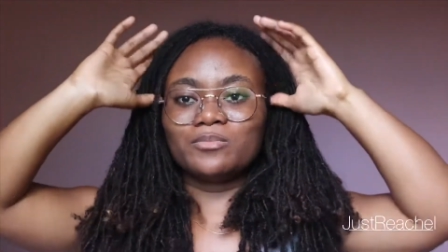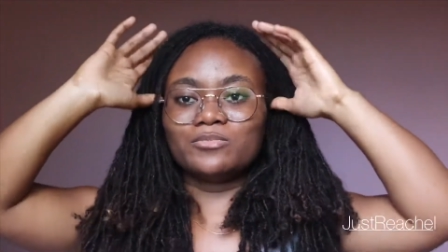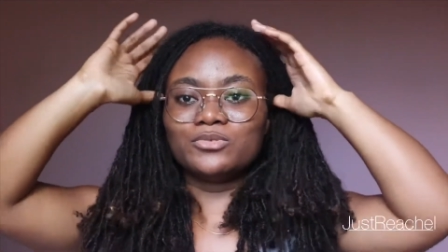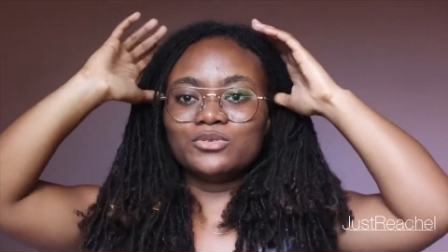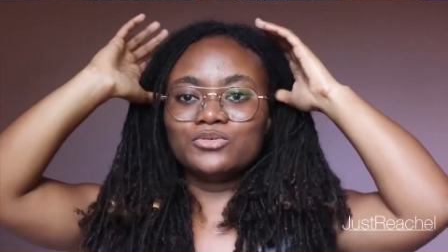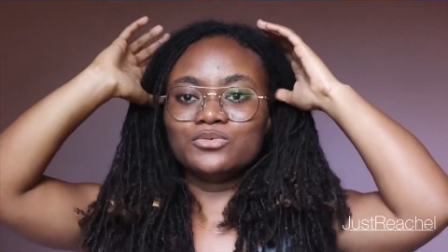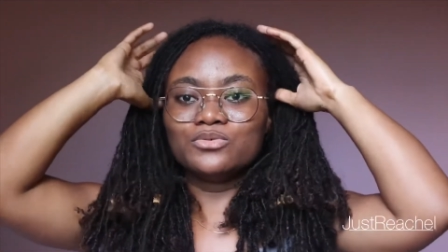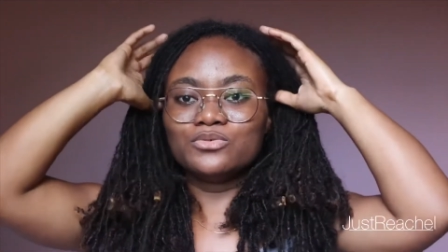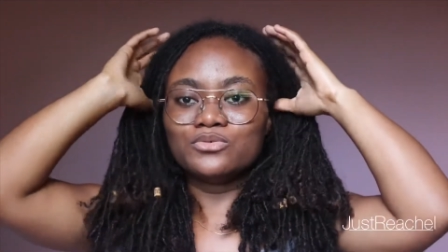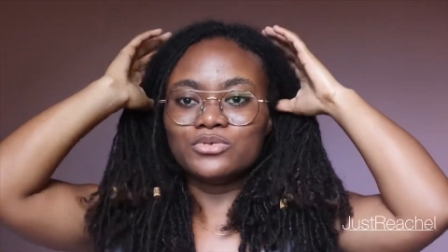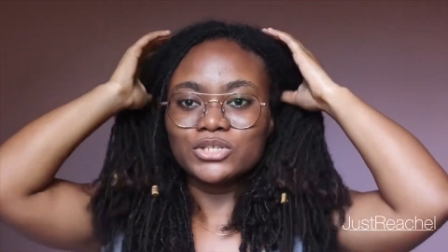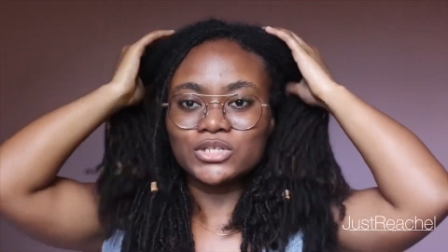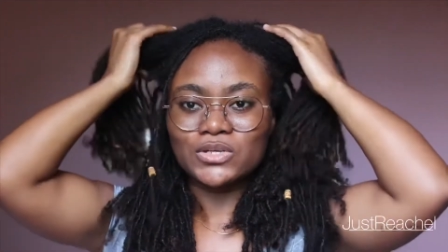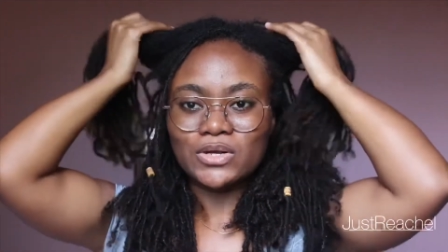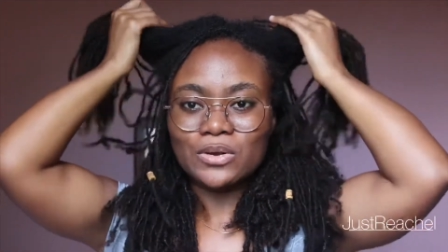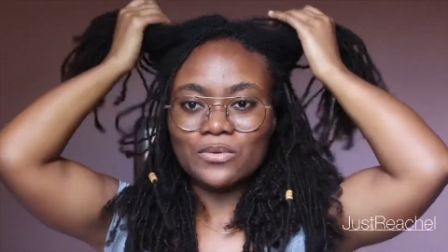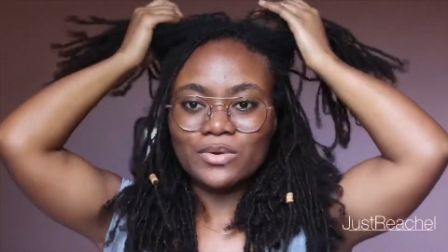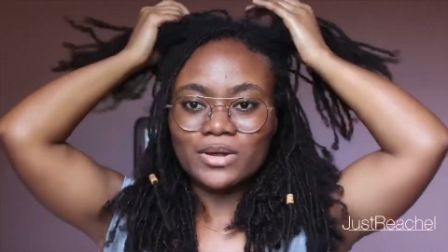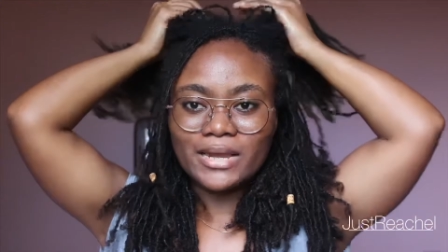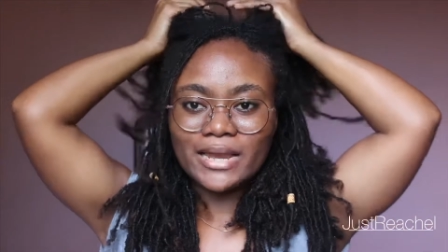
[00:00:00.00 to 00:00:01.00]
updo,
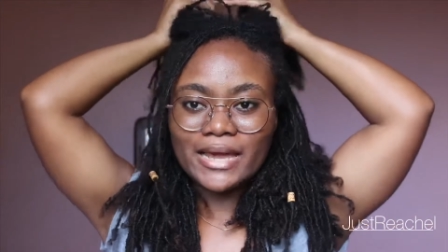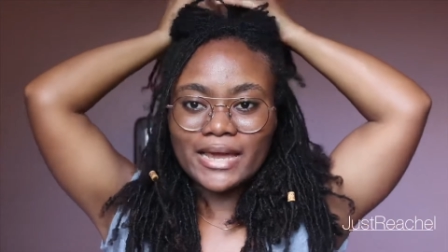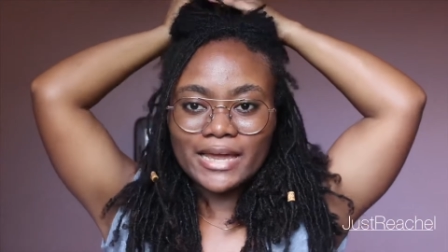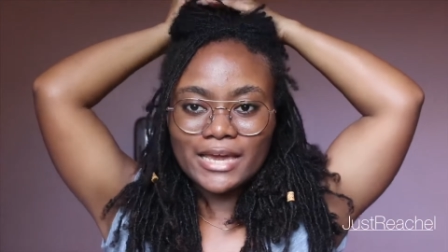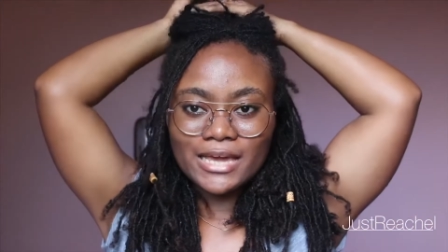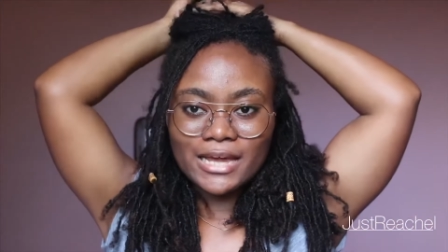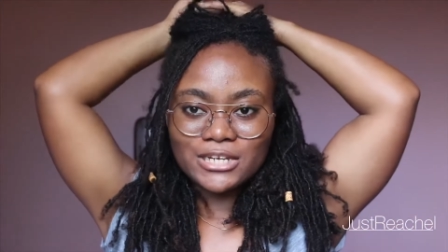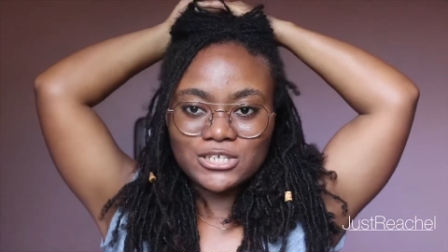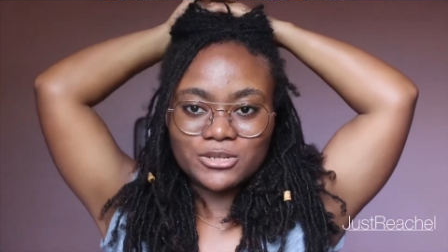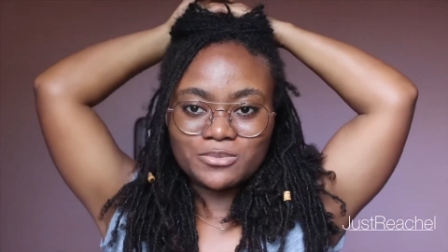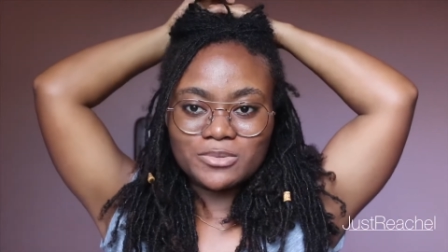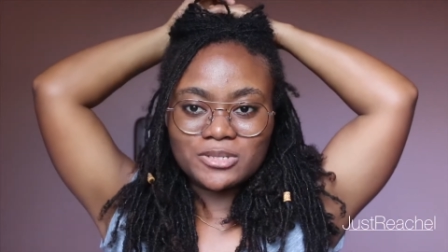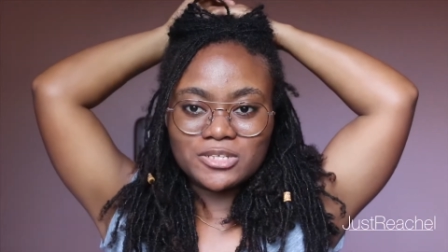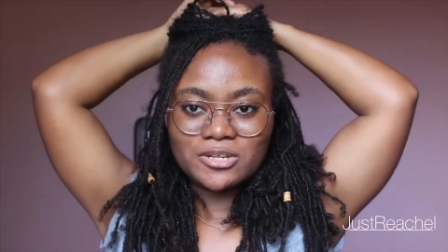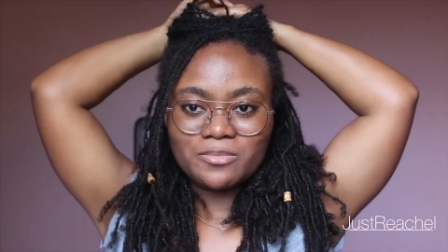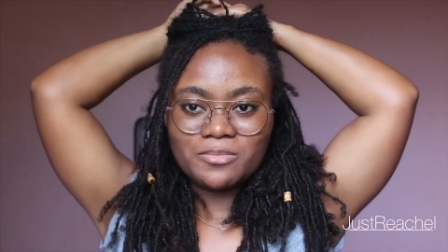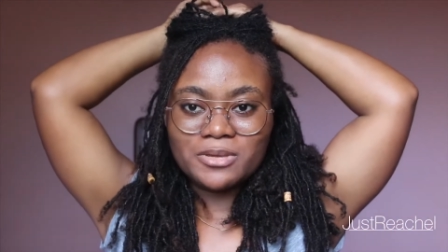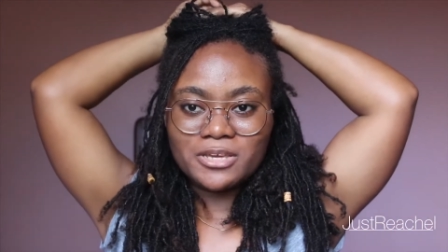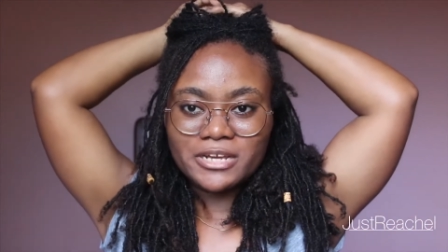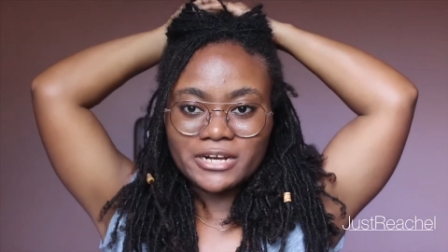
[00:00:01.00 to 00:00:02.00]
so I would like catch up
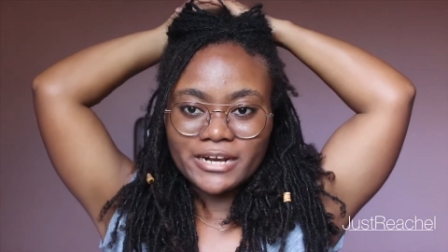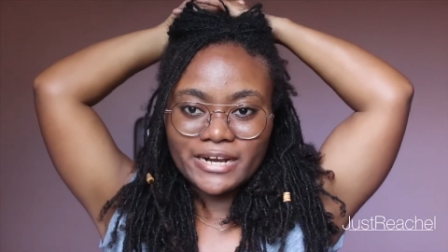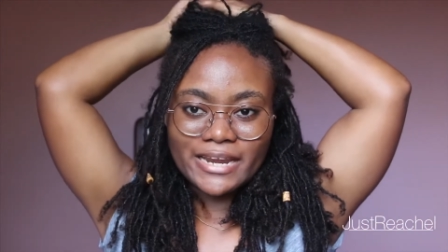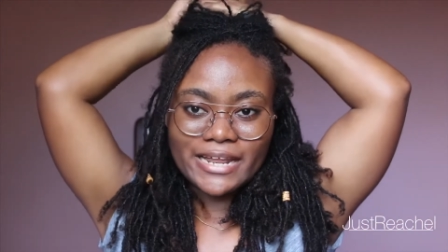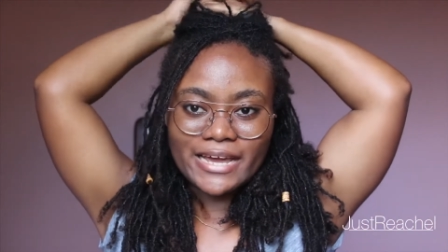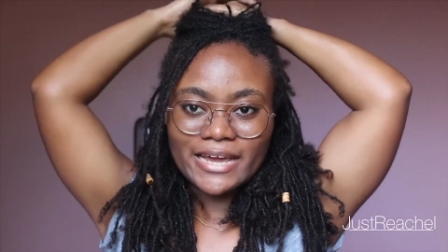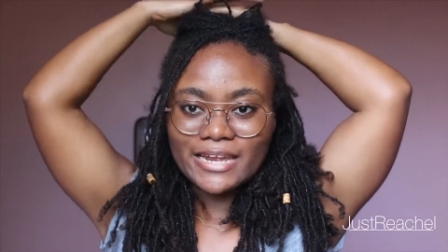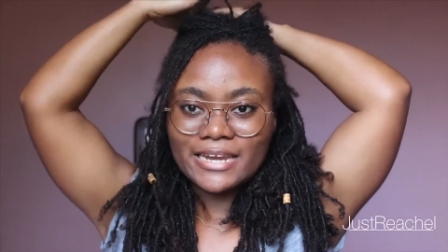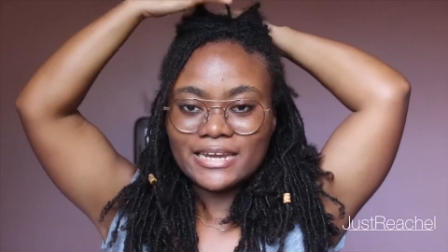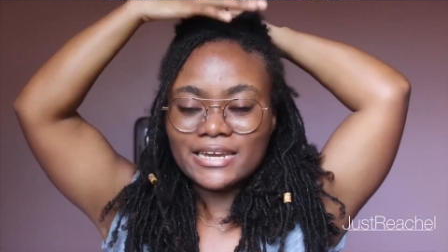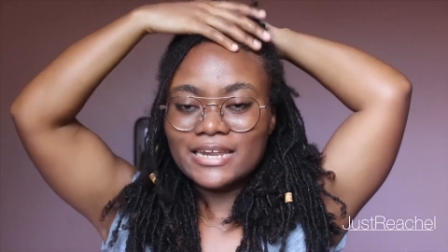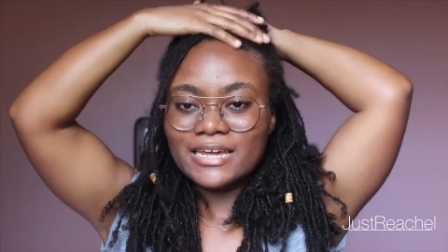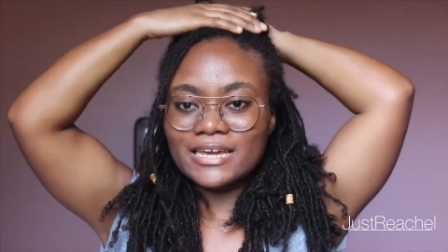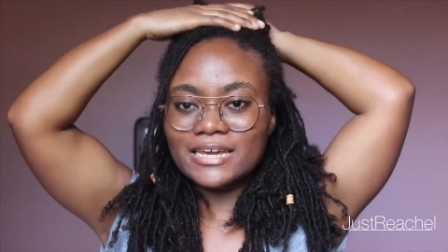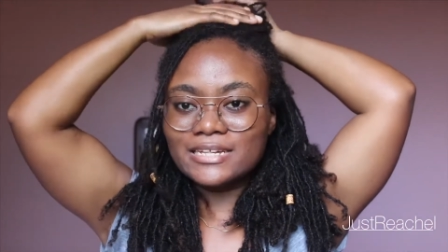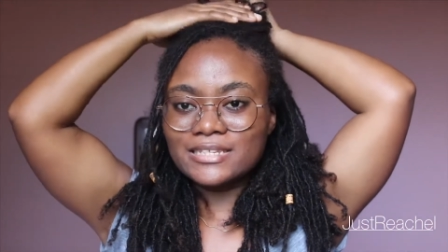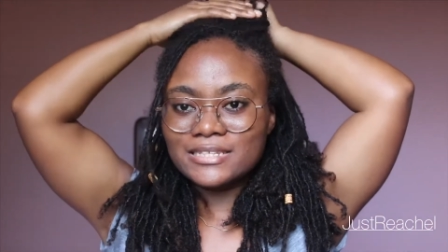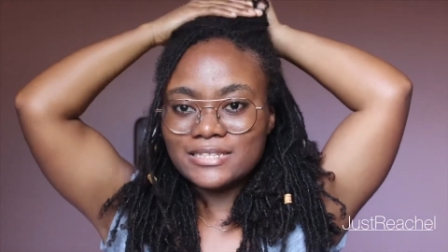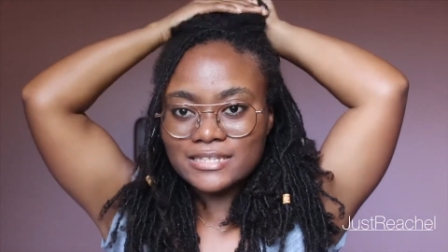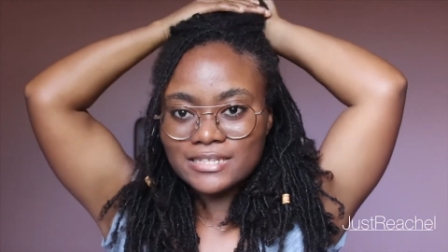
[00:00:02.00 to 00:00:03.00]
some hair like
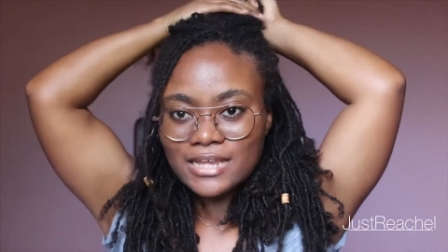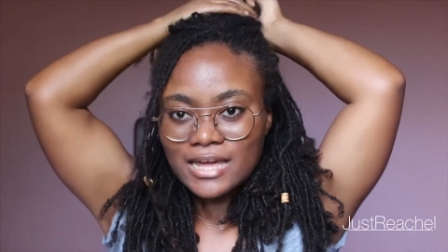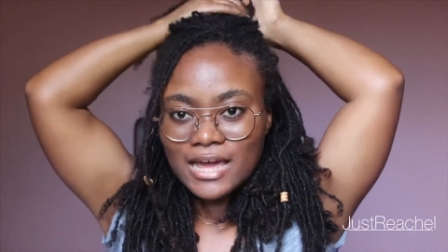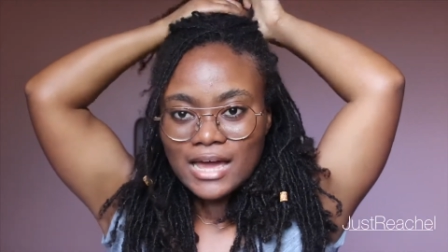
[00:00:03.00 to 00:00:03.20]
this,